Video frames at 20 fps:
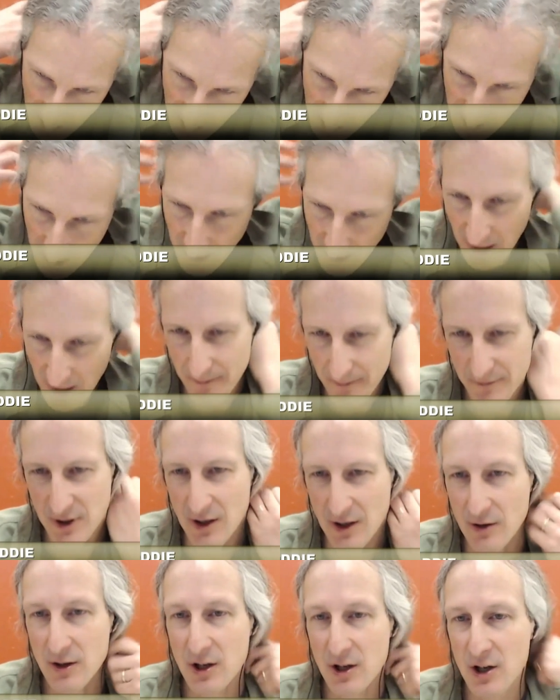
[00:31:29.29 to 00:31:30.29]
Um, you
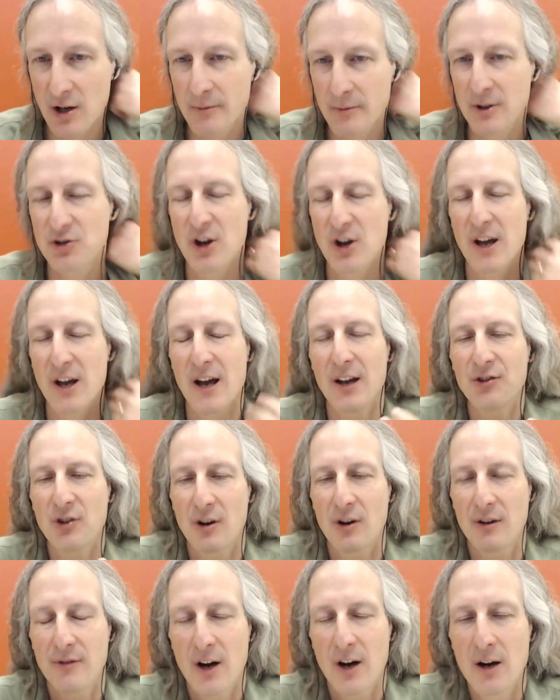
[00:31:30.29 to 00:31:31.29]
know, Kinoma JS,
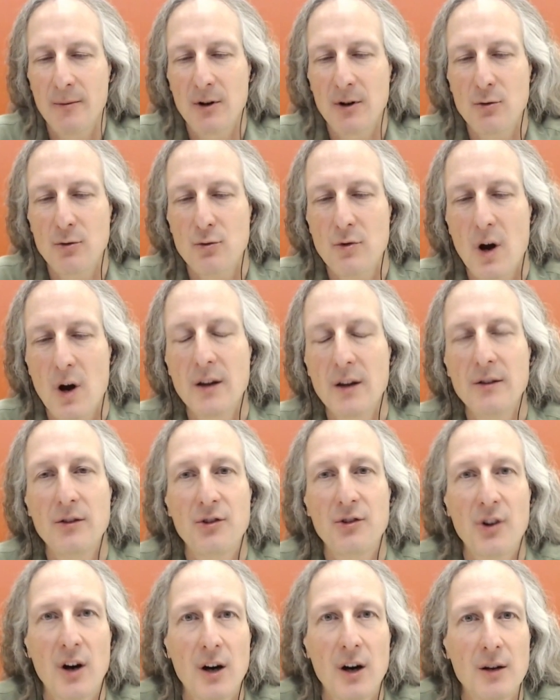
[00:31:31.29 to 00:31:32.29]
our environment,
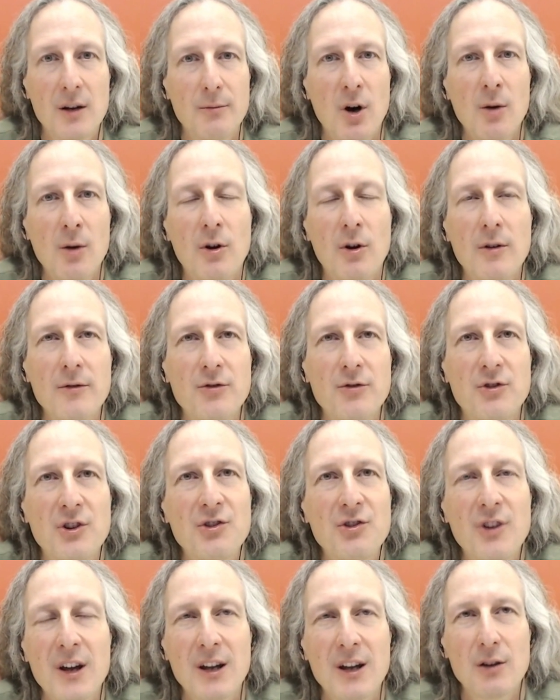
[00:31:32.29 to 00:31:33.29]
runs on mobile
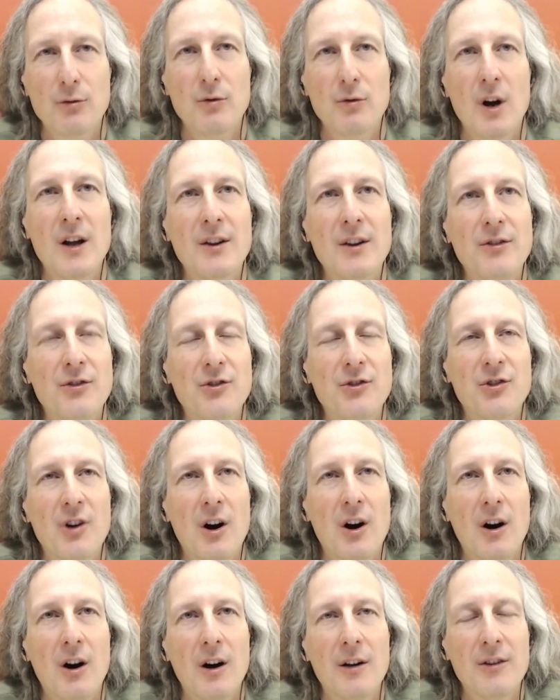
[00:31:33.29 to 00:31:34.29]
just like it runs
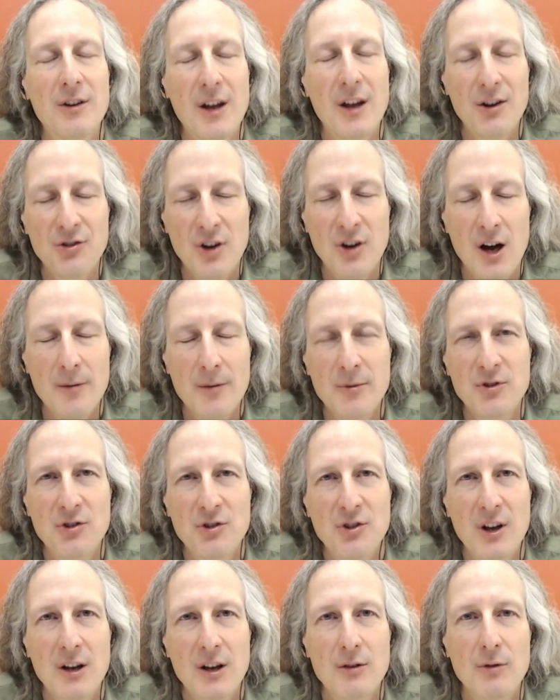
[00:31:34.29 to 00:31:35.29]
on the desktop and
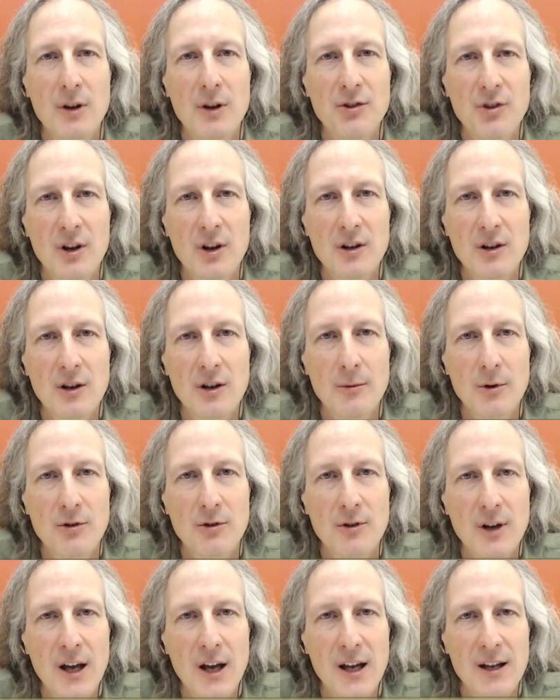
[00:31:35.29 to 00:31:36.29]
just like it runs on Kinoma
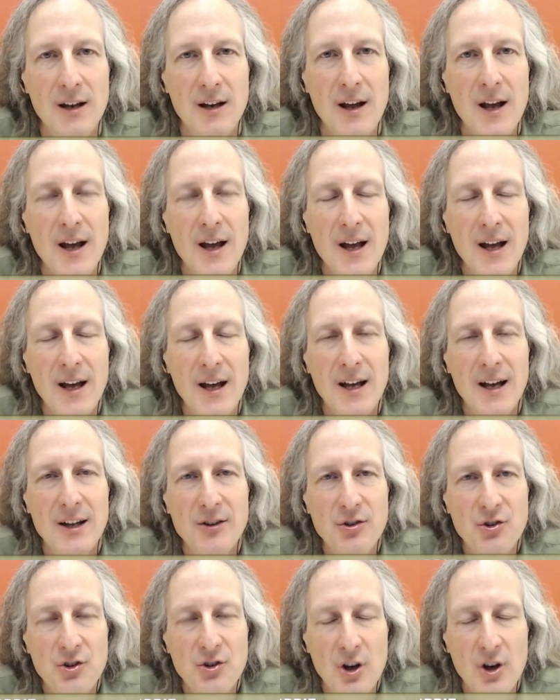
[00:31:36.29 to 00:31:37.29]
Create, and
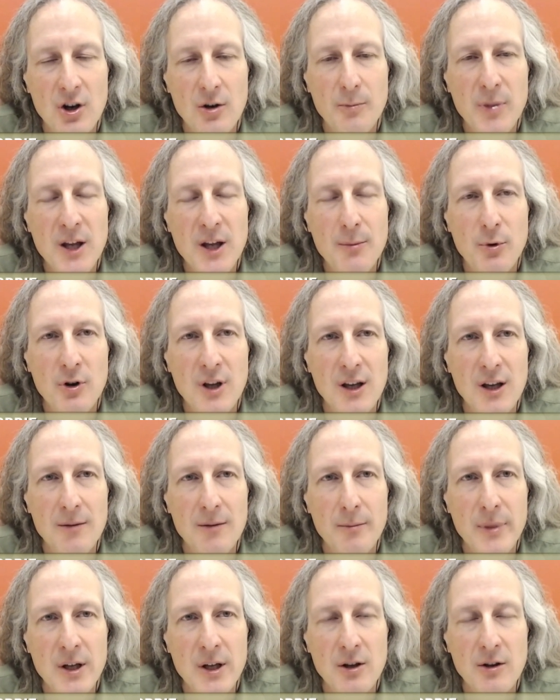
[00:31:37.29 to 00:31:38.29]
so people can
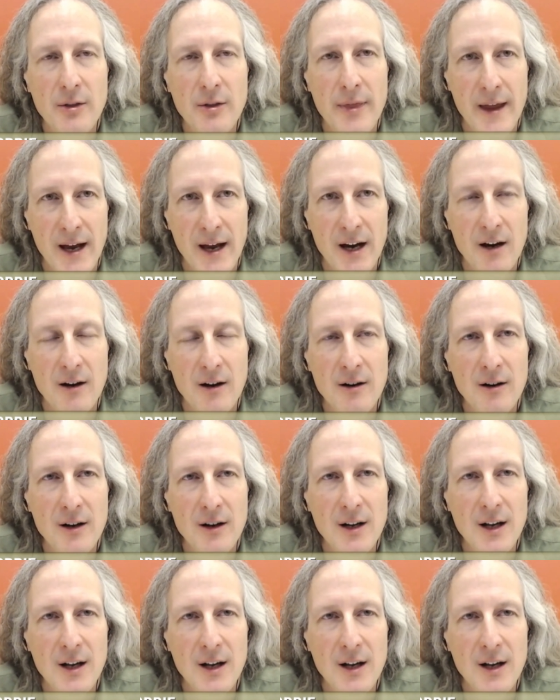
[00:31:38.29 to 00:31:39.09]
build there.